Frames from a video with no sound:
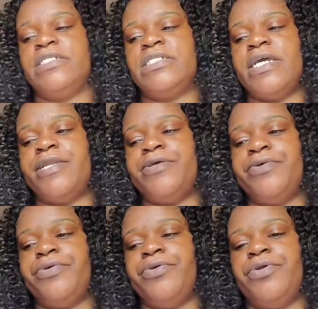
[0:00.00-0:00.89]
It
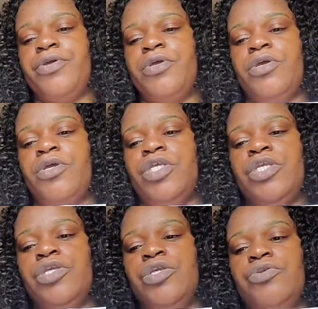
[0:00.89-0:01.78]
said,
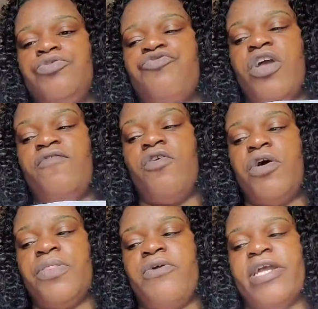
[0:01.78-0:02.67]
travel
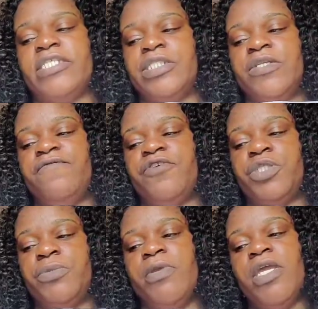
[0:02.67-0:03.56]
authorization
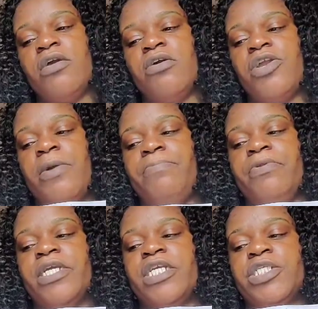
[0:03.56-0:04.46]
for Jamaica, your
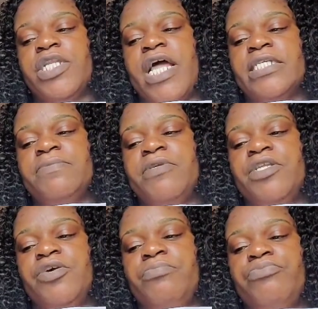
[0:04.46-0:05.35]
application has
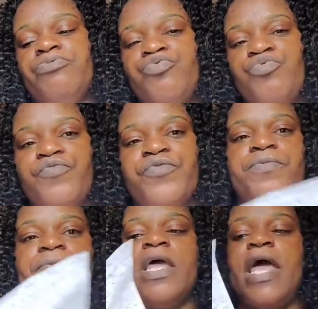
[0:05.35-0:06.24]
been approved.
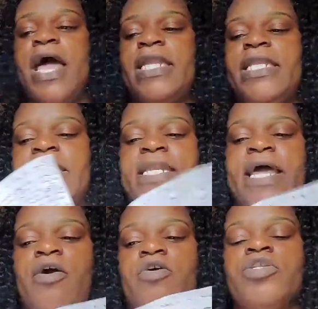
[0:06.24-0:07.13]
And then
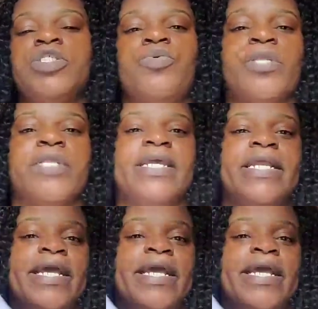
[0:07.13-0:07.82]
I also went